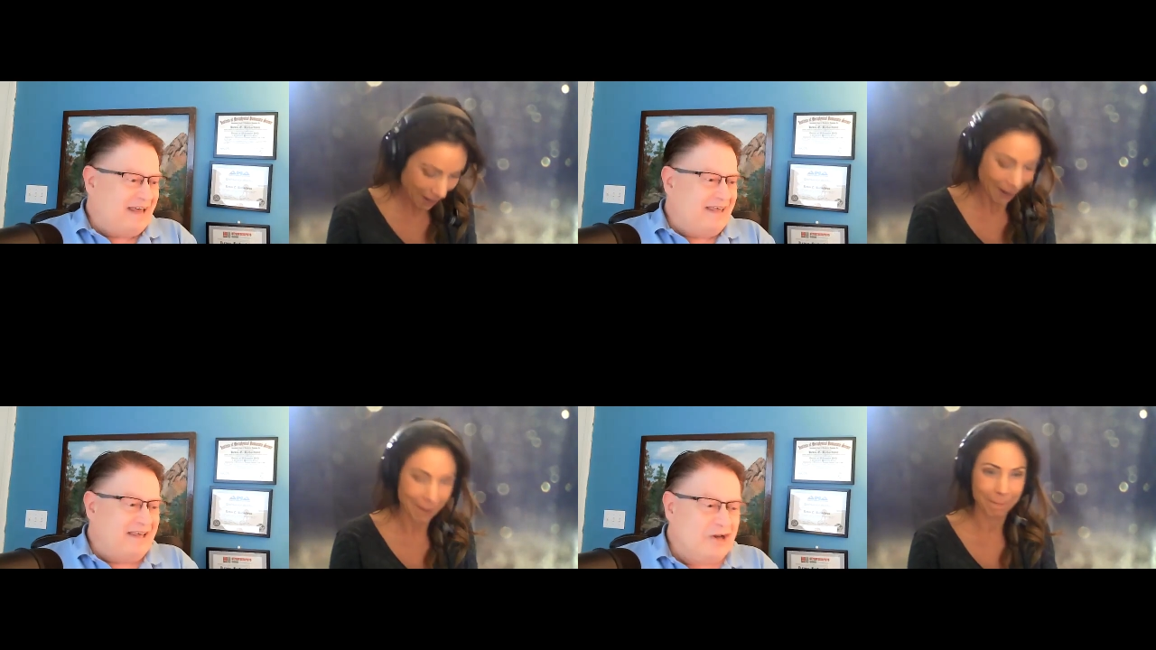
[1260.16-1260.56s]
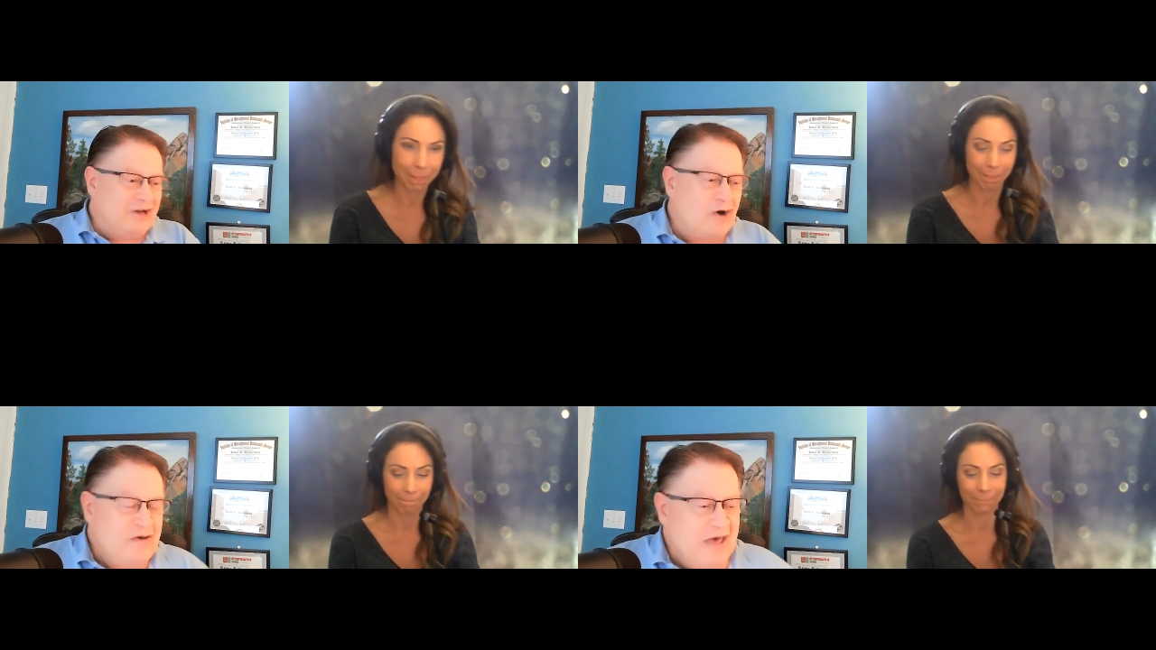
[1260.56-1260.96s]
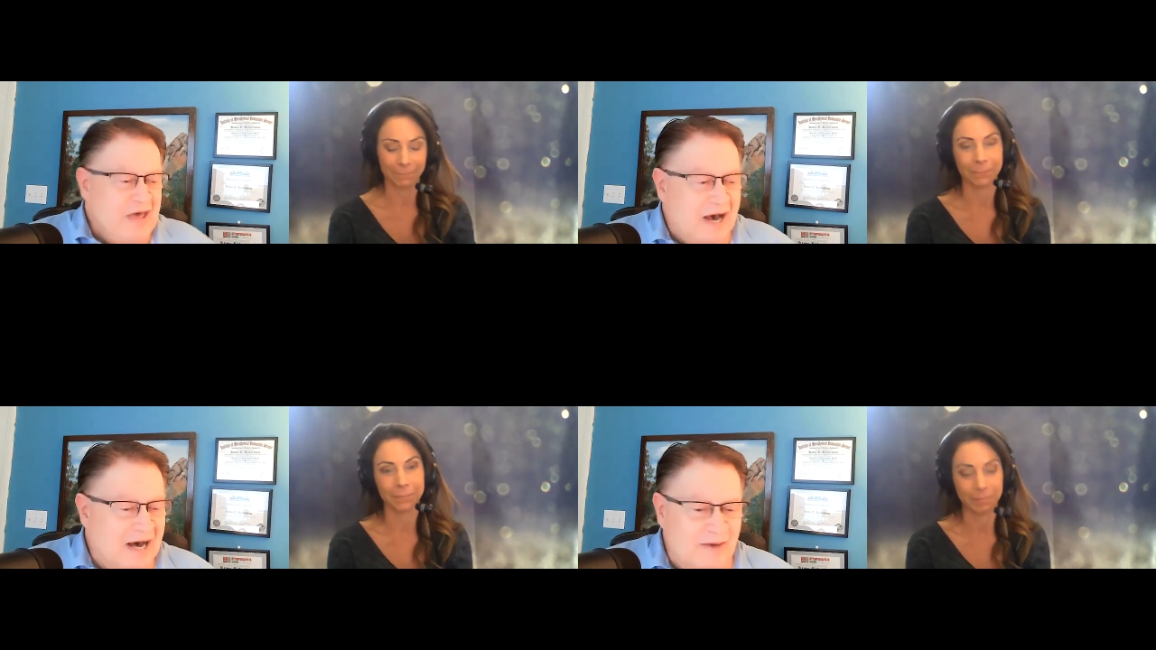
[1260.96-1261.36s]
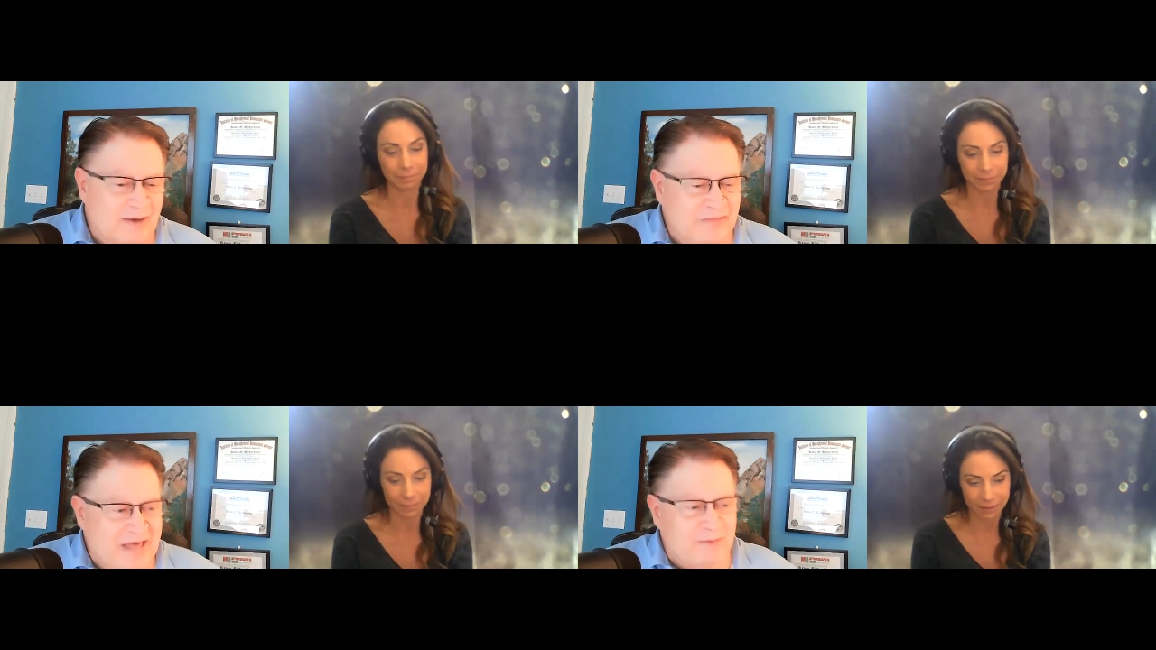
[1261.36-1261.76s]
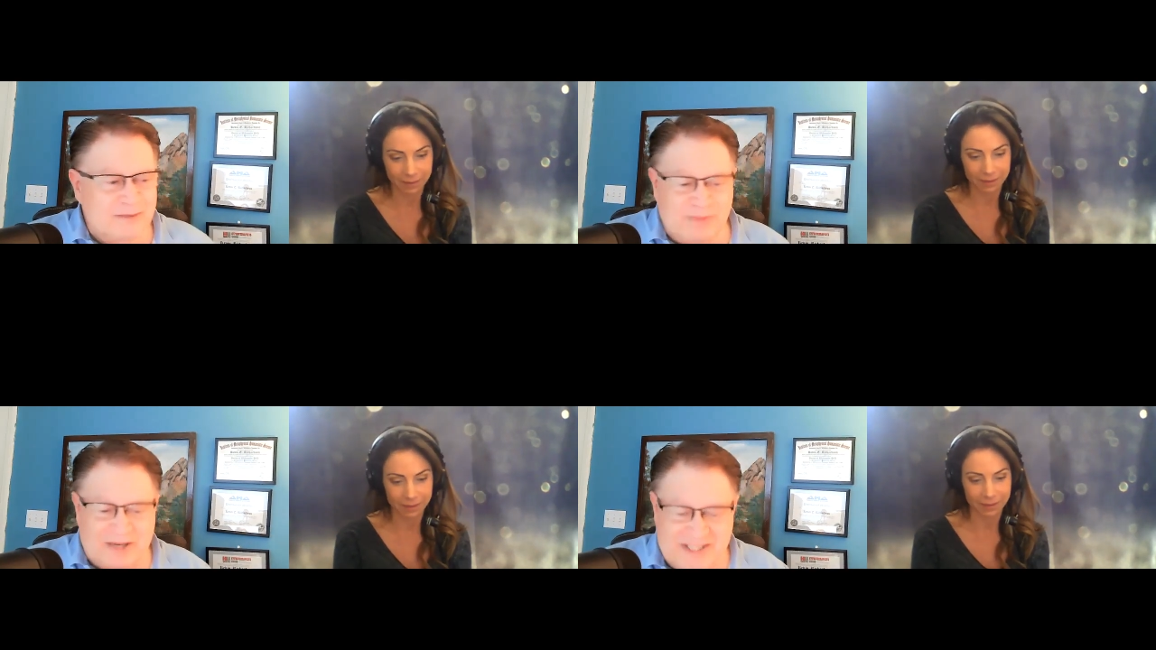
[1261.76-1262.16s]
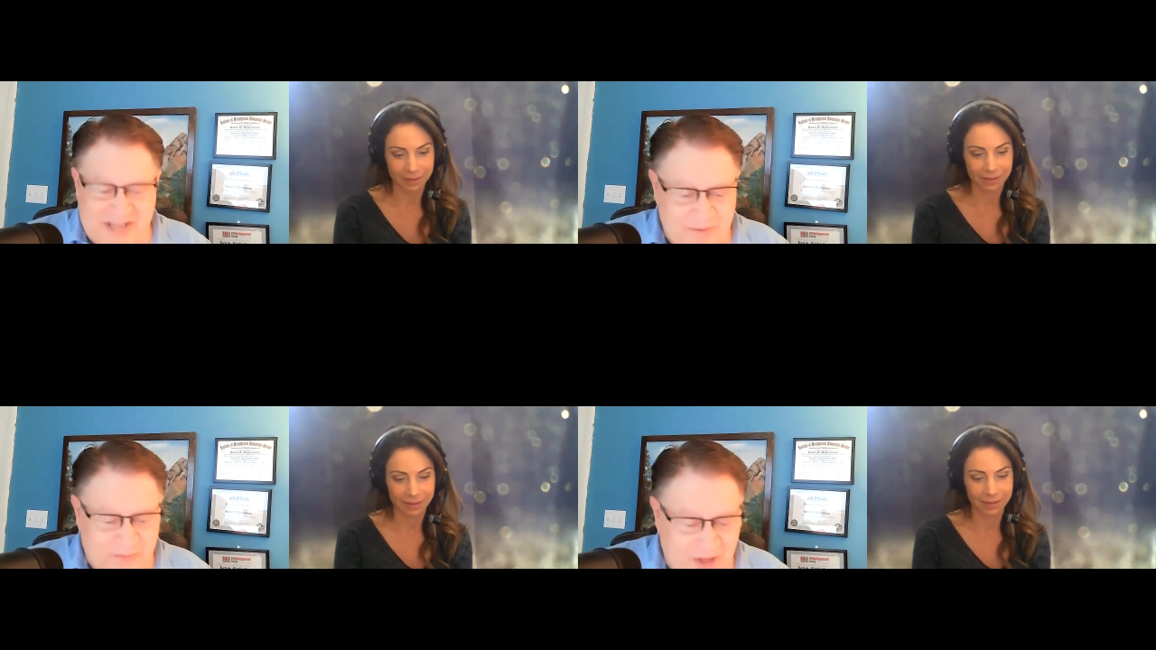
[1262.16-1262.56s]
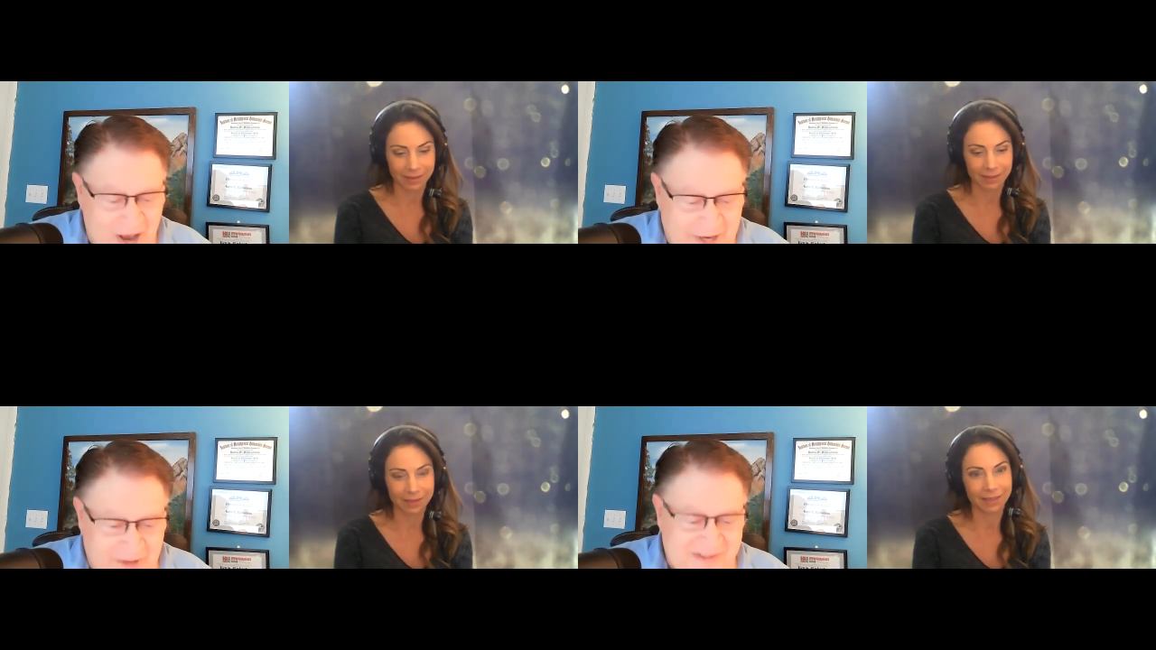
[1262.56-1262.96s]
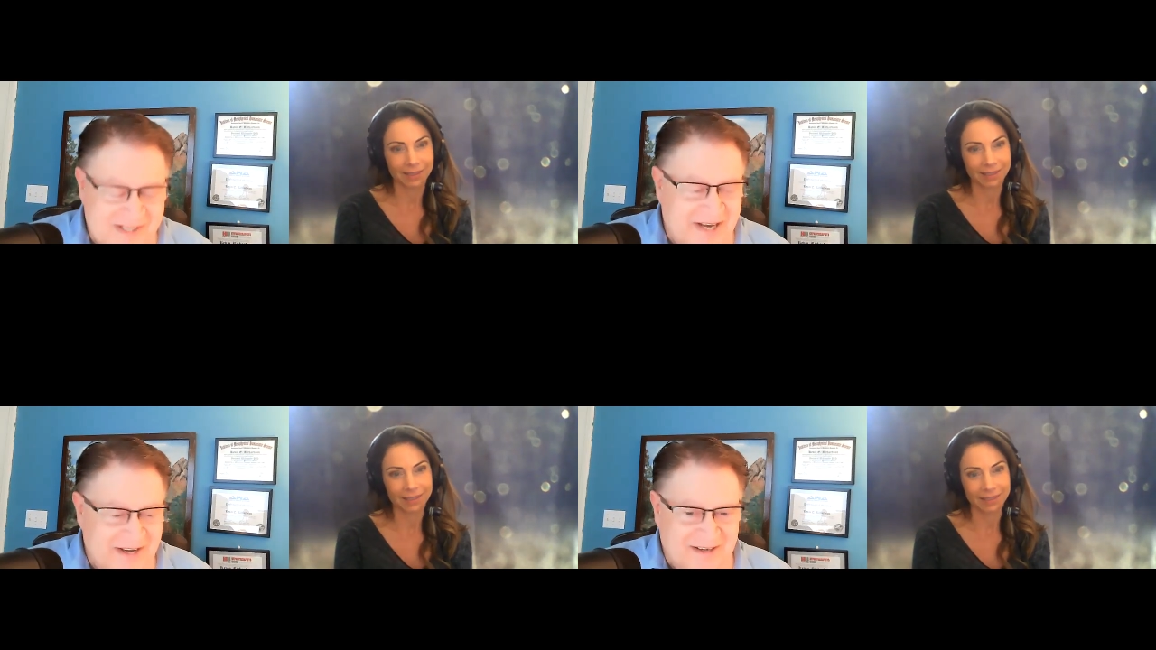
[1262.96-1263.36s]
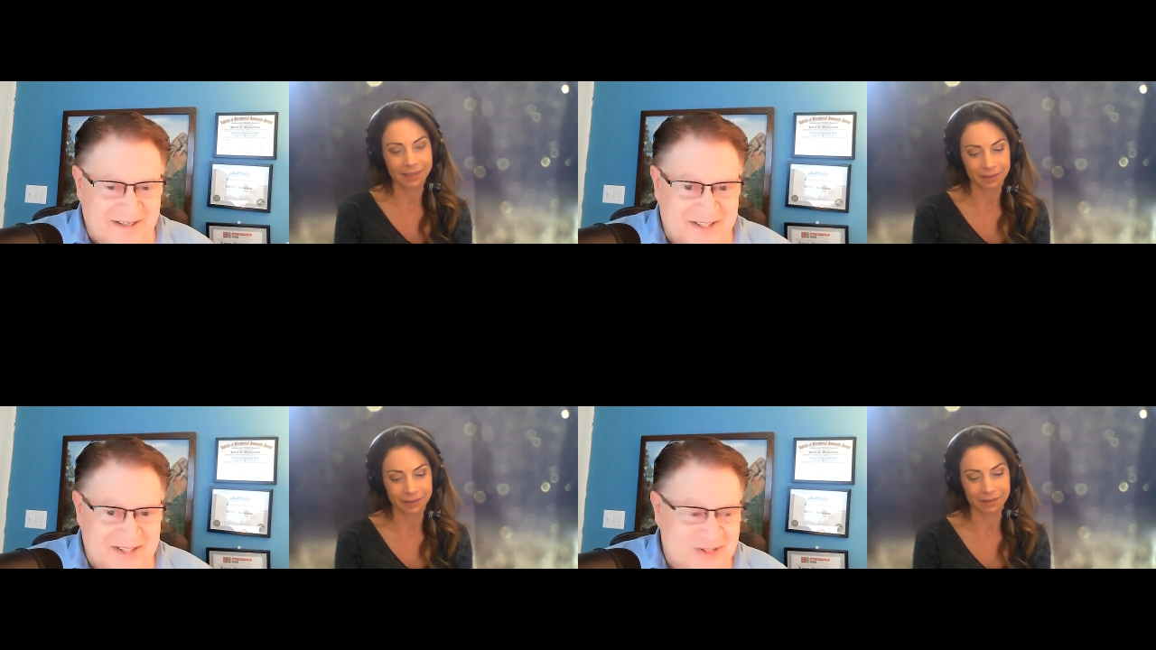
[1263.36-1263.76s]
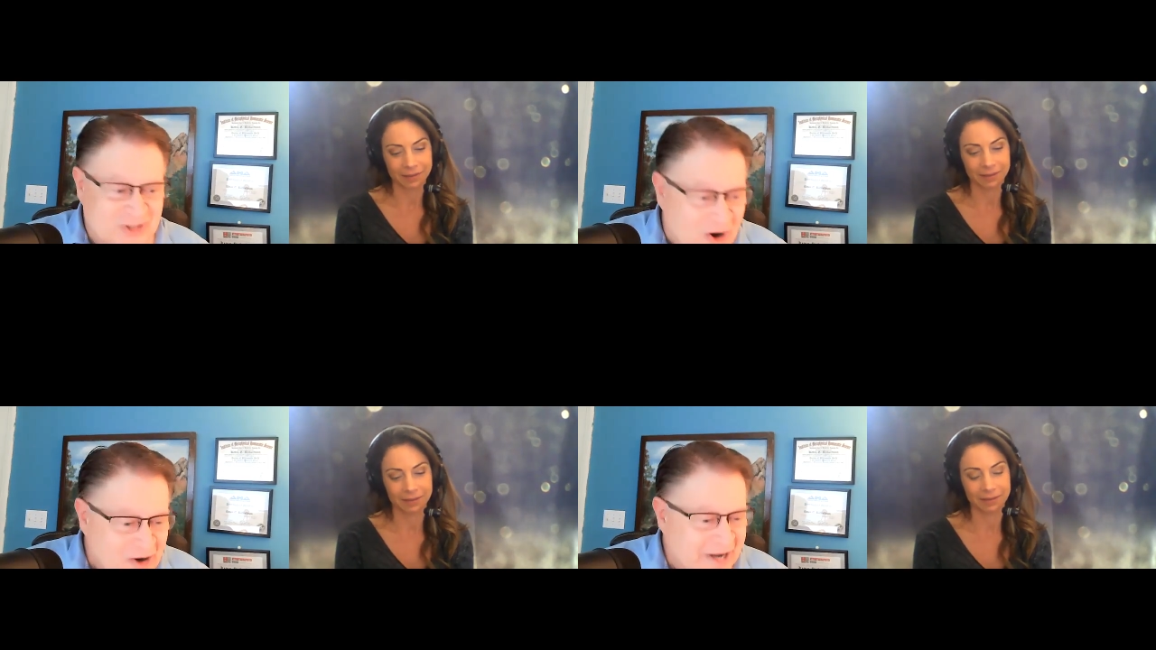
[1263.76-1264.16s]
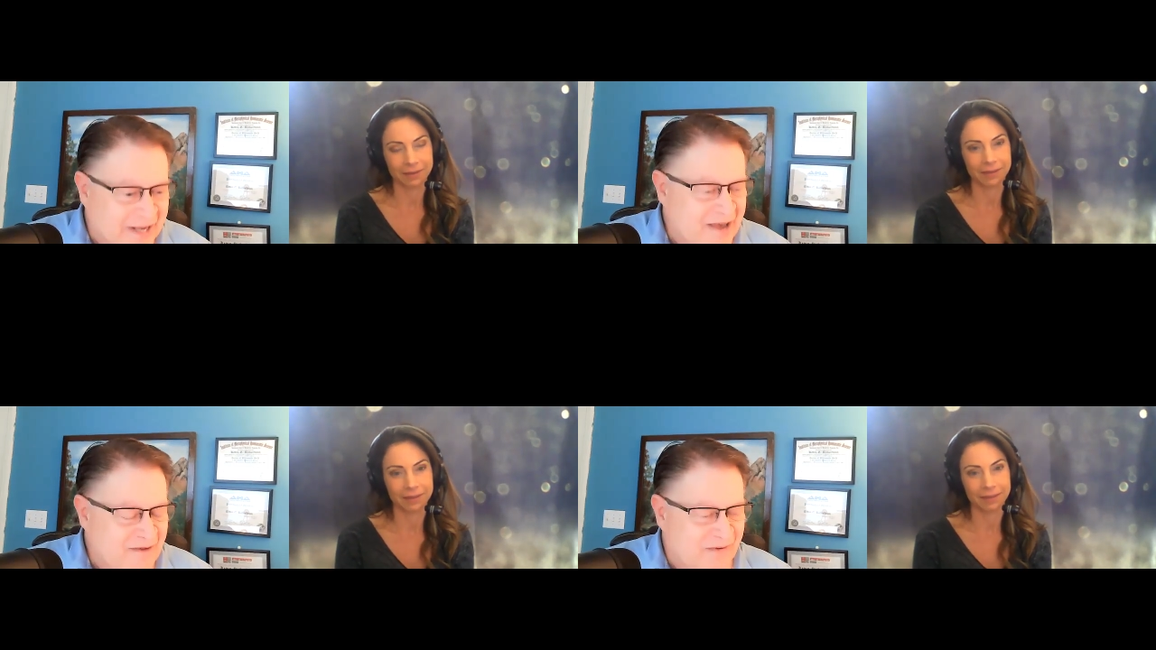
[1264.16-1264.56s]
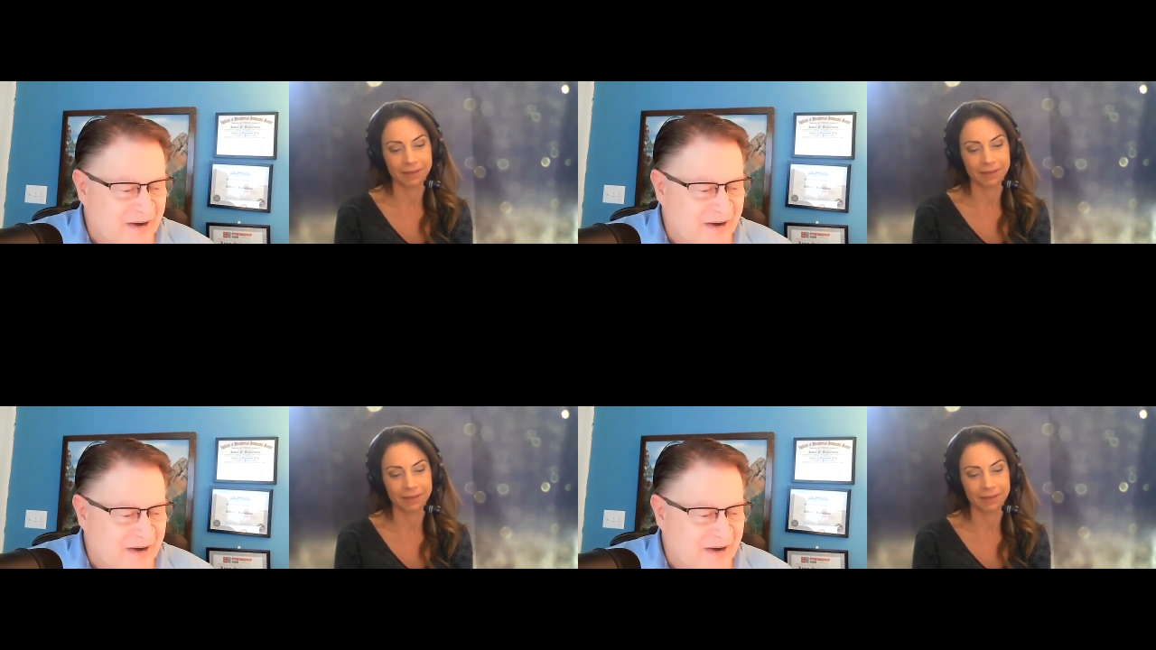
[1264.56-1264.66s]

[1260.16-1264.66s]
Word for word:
Speaker 1: I, you know, uh, that was my same thought. It's like, darn, I can't